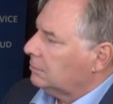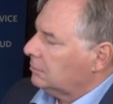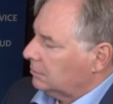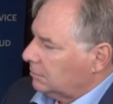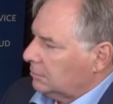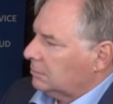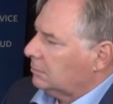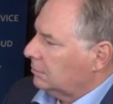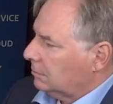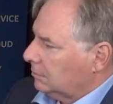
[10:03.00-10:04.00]

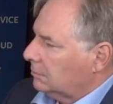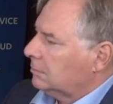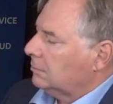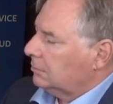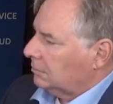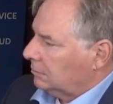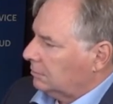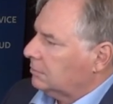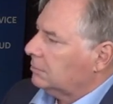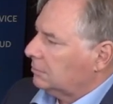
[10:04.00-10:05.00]

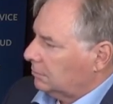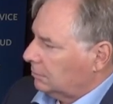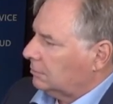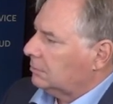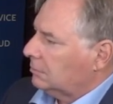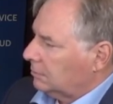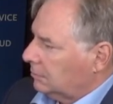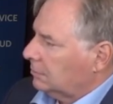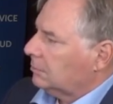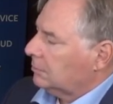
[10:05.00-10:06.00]

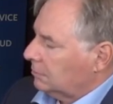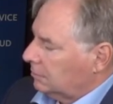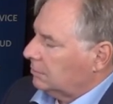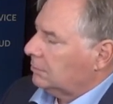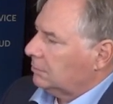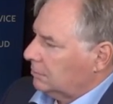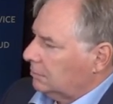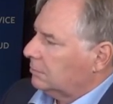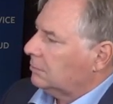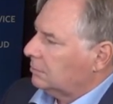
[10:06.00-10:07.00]

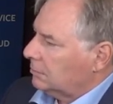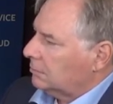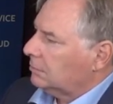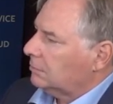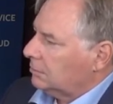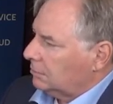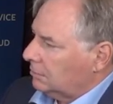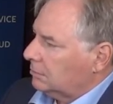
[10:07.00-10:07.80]
This person isn't speaking.